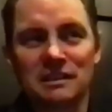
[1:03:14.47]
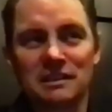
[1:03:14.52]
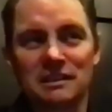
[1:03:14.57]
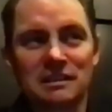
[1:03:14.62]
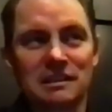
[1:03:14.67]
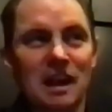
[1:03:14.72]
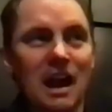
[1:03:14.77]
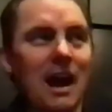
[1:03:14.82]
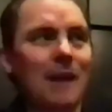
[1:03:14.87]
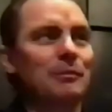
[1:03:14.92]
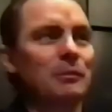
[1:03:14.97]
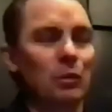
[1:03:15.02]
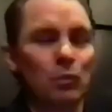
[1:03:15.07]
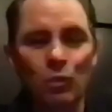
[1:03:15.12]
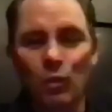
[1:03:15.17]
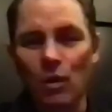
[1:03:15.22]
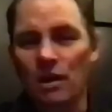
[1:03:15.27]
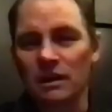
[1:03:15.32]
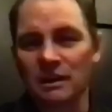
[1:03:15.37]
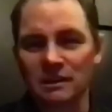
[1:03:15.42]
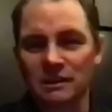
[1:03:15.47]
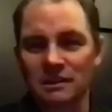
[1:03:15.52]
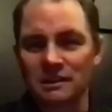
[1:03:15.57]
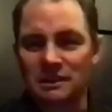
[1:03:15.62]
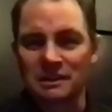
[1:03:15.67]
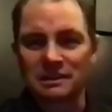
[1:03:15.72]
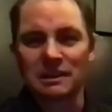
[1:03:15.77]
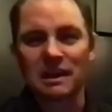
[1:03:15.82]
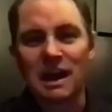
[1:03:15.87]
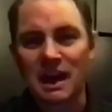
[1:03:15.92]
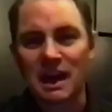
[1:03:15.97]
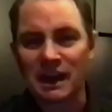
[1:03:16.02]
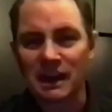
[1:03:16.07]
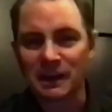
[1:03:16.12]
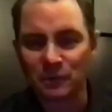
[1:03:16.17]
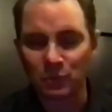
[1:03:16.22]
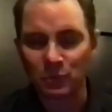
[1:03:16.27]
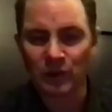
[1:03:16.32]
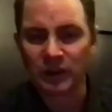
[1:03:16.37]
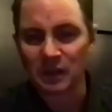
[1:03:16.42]
stopped wanting to decide
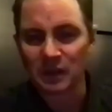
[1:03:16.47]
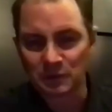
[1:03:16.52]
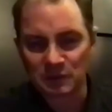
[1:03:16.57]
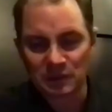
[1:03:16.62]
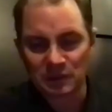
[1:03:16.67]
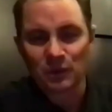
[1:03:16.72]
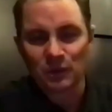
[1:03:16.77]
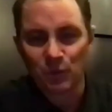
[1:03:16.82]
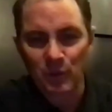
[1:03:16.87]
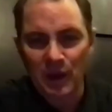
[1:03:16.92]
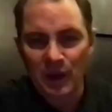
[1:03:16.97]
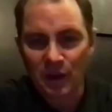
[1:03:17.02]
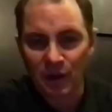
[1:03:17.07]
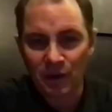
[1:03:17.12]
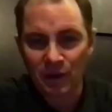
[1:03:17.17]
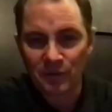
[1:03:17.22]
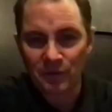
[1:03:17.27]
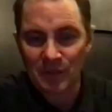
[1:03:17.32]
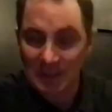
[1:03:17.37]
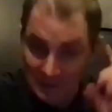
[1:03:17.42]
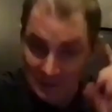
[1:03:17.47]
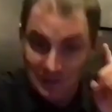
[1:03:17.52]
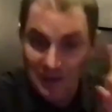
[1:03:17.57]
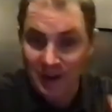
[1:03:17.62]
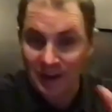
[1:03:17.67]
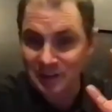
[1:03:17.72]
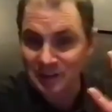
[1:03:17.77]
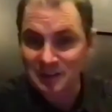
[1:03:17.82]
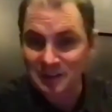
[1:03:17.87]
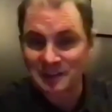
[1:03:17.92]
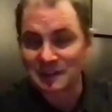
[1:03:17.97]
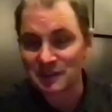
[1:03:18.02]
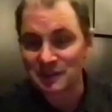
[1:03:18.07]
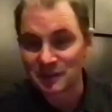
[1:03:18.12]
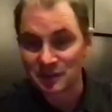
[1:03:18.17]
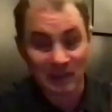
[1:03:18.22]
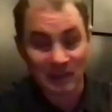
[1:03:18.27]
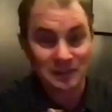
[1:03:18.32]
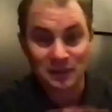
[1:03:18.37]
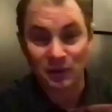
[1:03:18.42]
what I was going to wear. That's not a
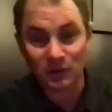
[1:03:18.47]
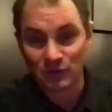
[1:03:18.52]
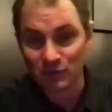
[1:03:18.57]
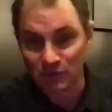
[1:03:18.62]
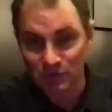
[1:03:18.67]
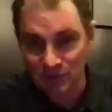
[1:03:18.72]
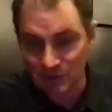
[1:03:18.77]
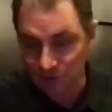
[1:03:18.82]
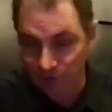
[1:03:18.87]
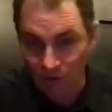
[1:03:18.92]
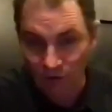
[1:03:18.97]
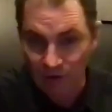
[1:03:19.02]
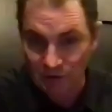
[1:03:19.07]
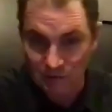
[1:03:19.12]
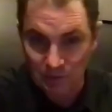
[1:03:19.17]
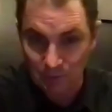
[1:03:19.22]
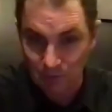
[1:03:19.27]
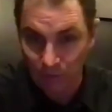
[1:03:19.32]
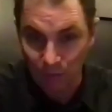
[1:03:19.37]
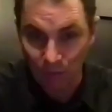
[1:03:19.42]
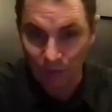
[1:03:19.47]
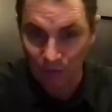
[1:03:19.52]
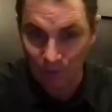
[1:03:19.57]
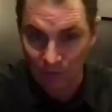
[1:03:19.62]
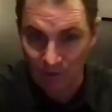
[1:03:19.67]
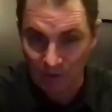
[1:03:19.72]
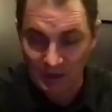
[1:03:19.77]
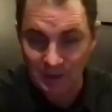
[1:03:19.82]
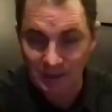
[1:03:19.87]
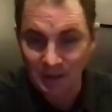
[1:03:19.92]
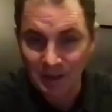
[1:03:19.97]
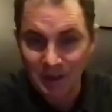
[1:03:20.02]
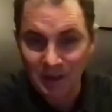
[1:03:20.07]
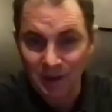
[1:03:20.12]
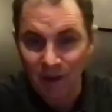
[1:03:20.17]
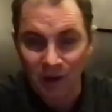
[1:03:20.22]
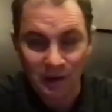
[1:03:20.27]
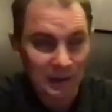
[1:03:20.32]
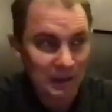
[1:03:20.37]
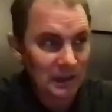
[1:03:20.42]
decision. I started doing this across the board, right?
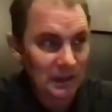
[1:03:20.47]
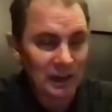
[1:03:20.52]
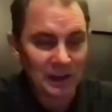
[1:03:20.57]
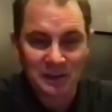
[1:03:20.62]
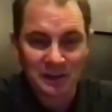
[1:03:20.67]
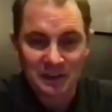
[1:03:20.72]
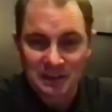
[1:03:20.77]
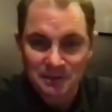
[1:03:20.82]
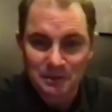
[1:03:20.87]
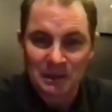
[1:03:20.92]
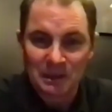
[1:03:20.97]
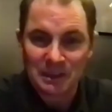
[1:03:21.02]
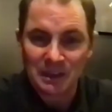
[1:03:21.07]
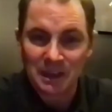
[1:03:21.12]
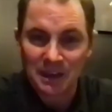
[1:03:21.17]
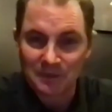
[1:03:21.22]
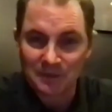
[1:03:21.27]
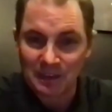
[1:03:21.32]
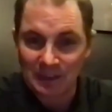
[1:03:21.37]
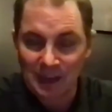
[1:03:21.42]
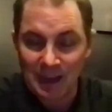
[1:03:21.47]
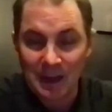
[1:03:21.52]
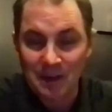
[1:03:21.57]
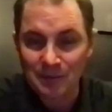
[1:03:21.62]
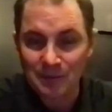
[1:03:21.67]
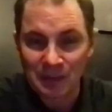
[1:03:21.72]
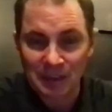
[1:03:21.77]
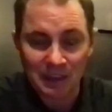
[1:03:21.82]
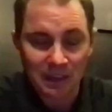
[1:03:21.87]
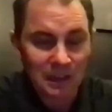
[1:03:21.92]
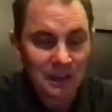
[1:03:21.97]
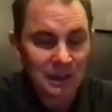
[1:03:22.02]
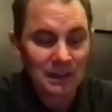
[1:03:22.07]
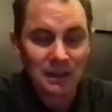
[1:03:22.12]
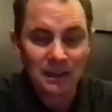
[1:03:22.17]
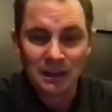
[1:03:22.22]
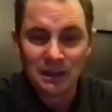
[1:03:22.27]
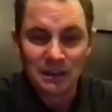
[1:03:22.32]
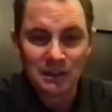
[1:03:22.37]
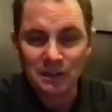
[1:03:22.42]
On a lot of things in my life. Like
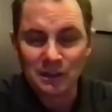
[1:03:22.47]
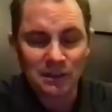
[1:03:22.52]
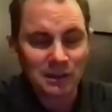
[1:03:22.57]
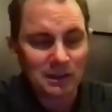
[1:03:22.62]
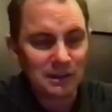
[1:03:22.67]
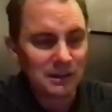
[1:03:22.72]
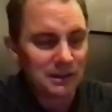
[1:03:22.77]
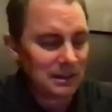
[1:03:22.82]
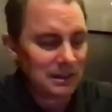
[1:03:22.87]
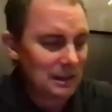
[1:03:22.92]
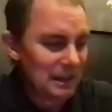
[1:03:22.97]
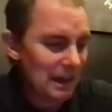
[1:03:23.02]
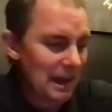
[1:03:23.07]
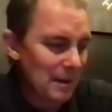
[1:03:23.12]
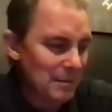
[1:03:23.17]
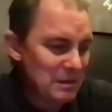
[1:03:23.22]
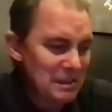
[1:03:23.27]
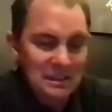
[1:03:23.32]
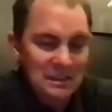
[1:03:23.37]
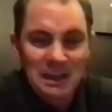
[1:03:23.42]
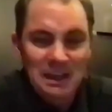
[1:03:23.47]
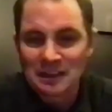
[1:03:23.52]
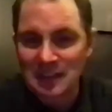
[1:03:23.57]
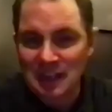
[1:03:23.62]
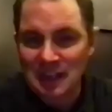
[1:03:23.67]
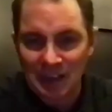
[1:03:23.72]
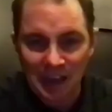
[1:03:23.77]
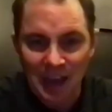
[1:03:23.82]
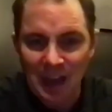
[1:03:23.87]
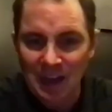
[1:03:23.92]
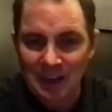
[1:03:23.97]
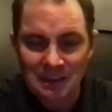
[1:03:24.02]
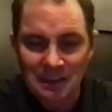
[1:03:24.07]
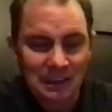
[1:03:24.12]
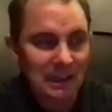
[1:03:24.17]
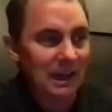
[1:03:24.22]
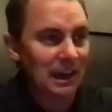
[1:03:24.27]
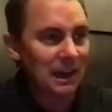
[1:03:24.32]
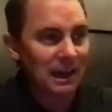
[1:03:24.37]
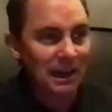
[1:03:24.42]
I'm just not that guy. It's
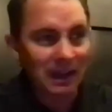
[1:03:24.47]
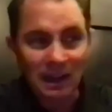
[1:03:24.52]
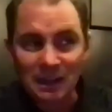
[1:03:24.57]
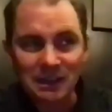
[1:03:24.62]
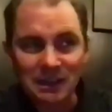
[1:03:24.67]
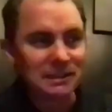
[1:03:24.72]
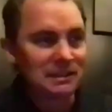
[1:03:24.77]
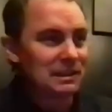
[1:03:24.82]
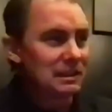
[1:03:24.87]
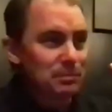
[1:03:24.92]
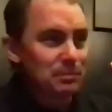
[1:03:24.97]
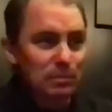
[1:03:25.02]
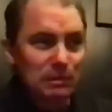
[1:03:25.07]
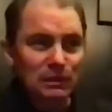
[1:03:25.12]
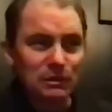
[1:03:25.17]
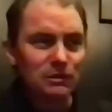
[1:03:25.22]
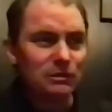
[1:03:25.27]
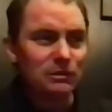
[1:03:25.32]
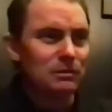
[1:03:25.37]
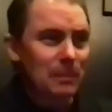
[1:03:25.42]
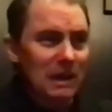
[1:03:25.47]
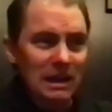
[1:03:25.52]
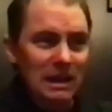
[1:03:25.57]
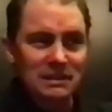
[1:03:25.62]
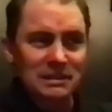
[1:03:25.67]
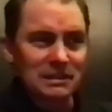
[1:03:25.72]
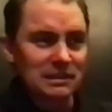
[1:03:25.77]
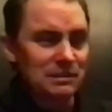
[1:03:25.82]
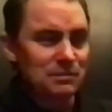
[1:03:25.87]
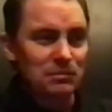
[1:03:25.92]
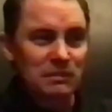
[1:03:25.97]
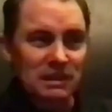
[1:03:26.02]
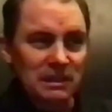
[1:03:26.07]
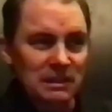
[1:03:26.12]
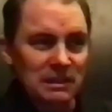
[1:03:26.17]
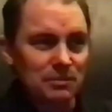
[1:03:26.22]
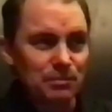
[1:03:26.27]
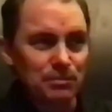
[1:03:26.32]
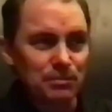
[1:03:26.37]
like, oh, honey, is this blue matches this